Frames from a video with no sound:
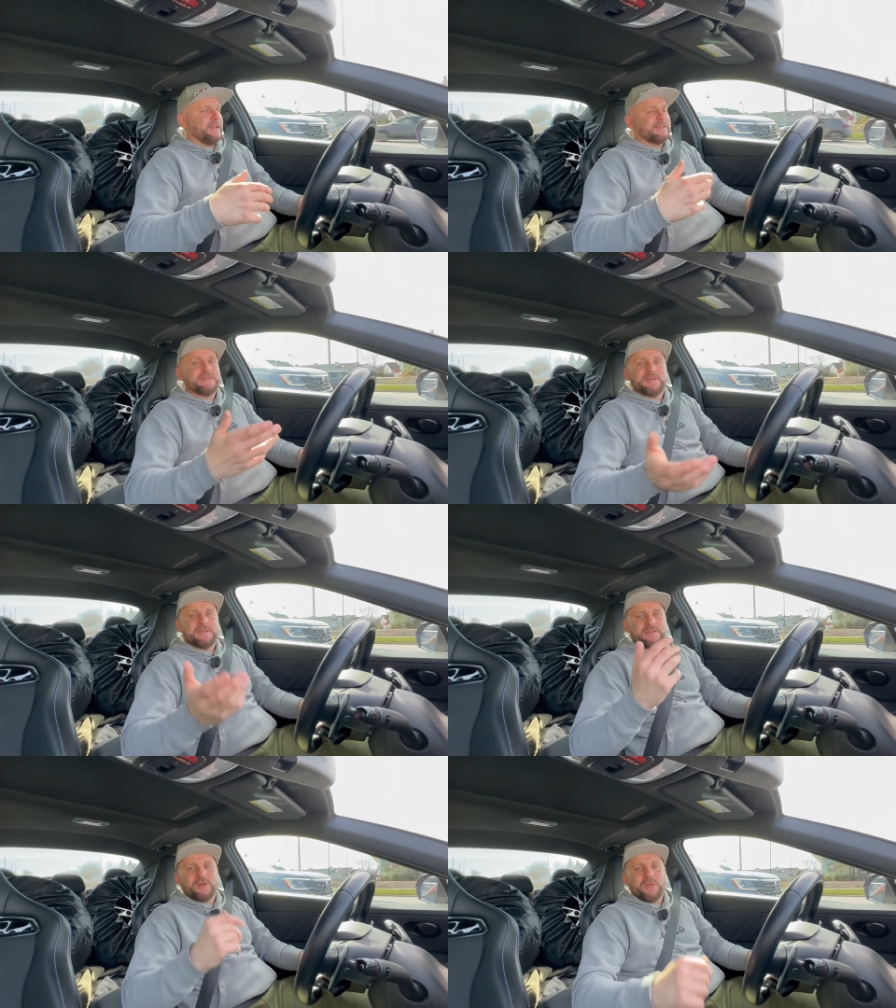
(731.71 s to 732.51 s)

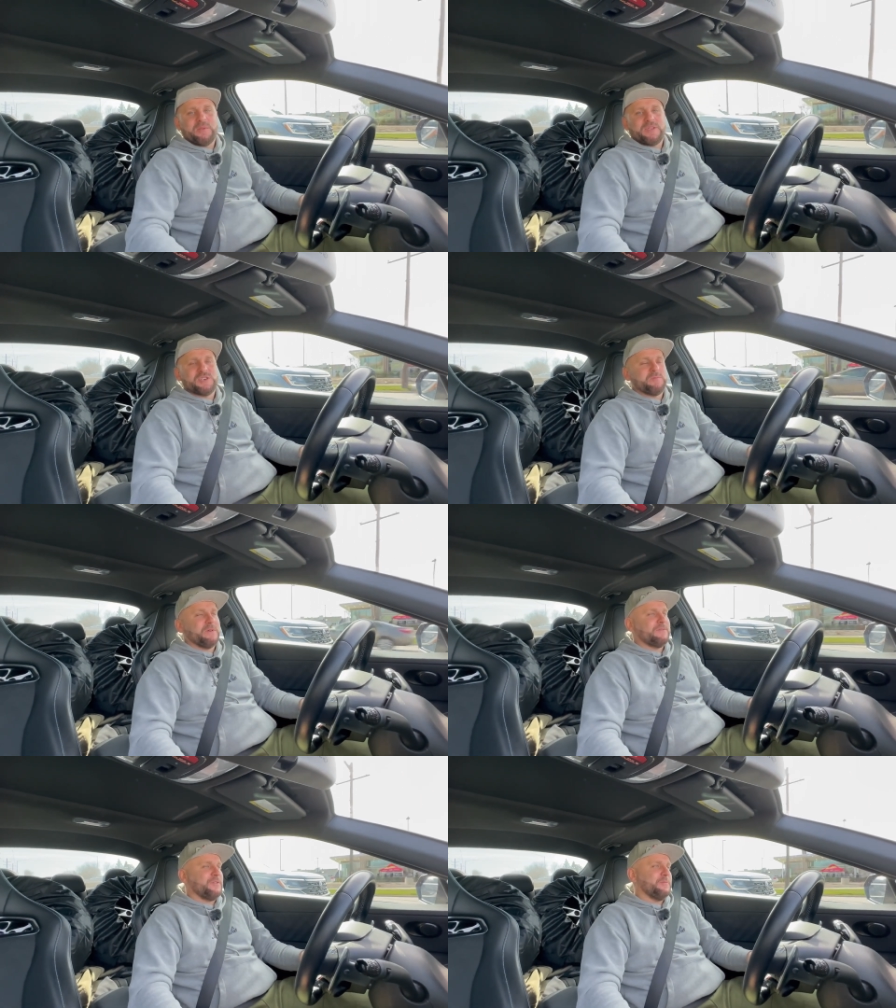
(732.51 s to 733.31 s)
it's still gonna be
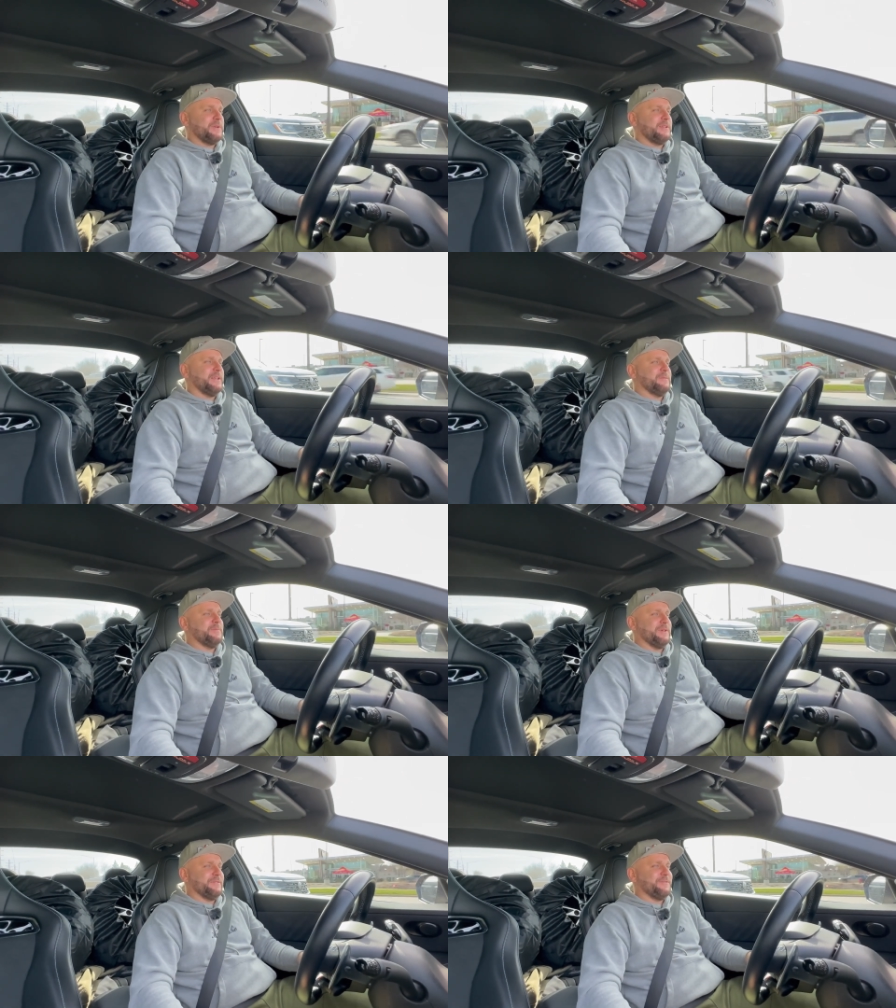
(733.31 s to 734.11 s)
cheaper for me than
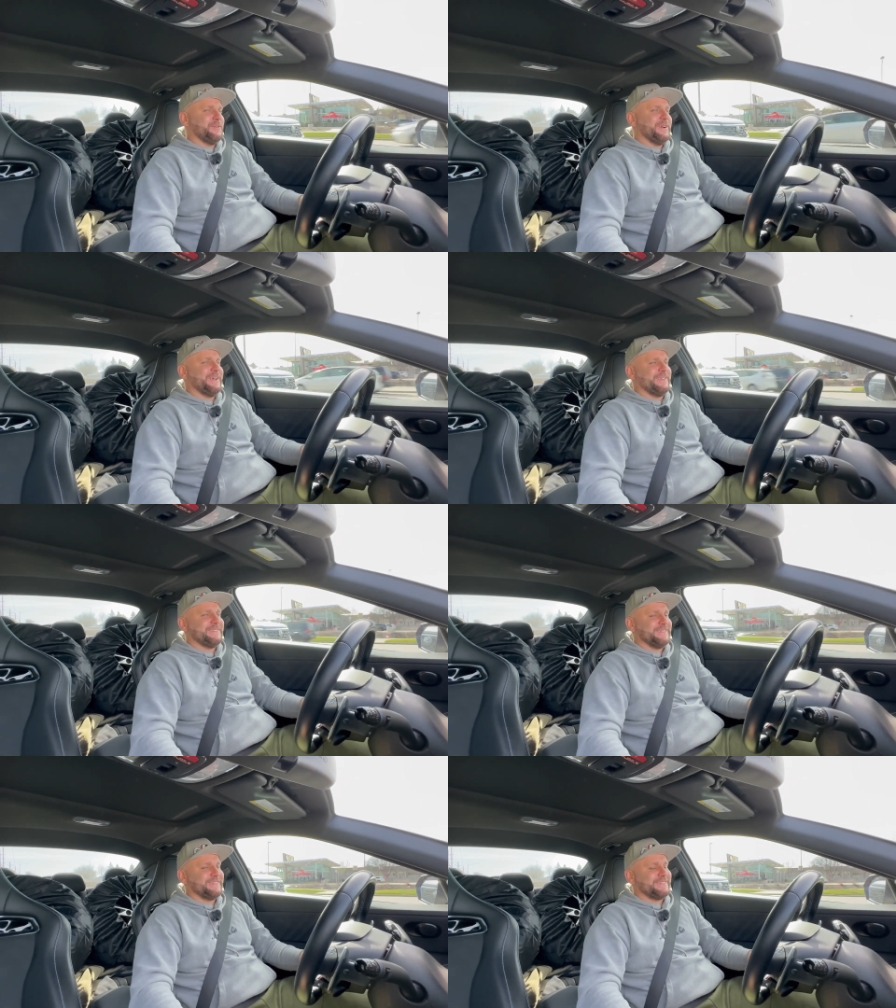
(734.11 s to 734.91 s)

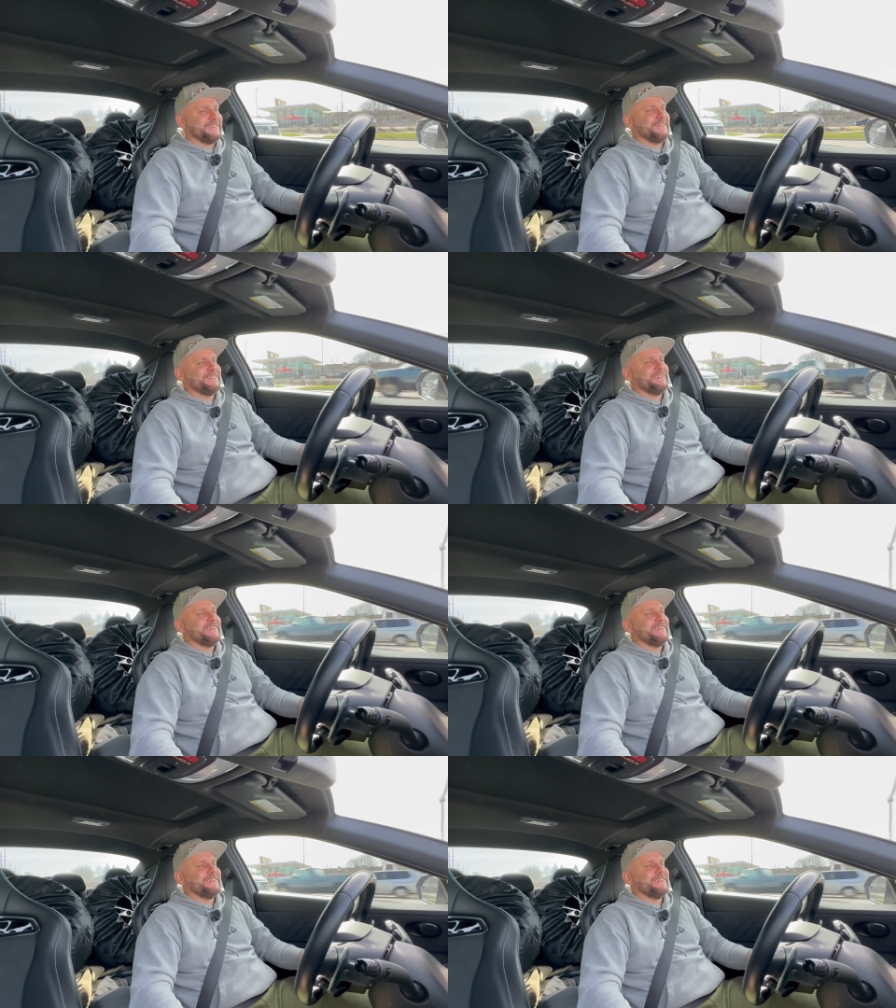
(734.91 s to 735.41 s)
PS4S's. So